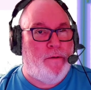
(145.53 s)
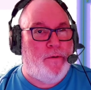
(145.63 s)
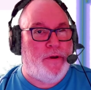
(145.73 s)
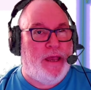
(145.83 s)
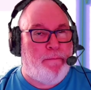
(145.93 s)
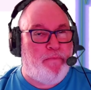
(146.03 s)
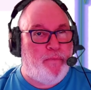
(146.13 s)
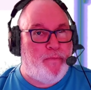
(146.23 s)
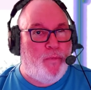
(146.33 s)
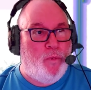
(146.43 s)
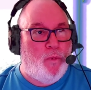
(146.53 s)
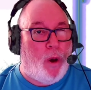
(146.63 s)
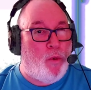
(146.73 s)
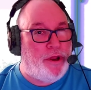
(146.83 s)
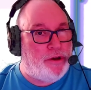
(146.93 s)
Okay,
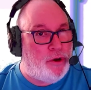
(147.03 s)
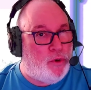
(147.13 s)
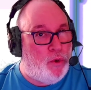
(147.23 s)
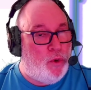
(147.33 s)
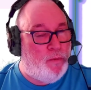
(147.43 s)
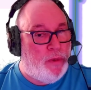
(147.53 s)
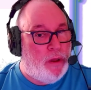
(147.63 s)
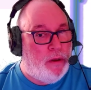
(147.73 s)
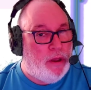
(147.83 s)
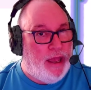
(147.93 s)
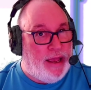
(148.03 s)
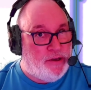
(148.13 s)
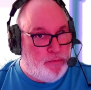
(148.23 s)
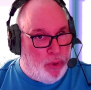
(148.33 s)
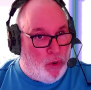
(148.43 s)
what I want you to do
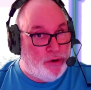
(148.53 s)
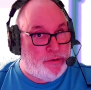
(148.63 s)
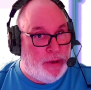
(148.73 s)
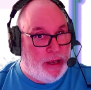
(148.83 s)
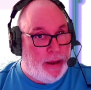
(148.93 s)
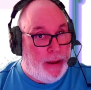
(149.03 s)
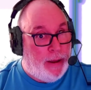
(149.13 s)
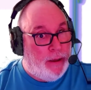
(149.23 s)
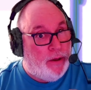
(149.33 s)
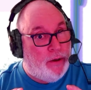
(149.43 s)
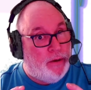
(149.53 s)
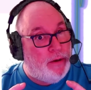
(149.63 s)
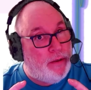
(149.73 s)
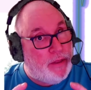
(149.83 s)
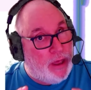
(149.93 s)
is pause me.
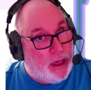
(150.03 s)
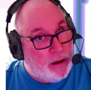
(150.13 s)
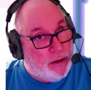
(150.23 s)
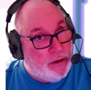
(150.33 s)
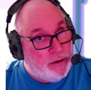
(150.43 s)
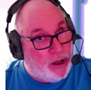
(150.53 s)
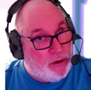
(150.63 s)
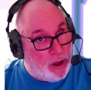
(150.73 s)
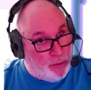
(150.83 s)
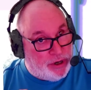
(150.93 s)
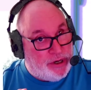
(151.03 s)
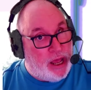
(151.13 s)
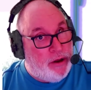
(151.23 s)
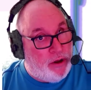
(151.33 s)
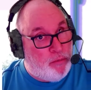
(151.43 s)
There, I'll
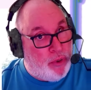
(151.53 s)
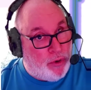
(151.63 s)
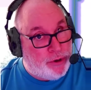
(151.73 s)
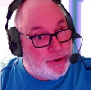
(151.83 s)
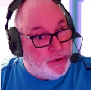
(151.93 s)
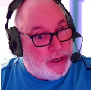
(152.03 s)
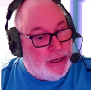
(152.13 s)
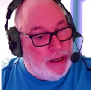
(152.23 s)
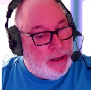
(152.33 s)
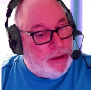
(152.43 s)
pretend I'm paused, okay?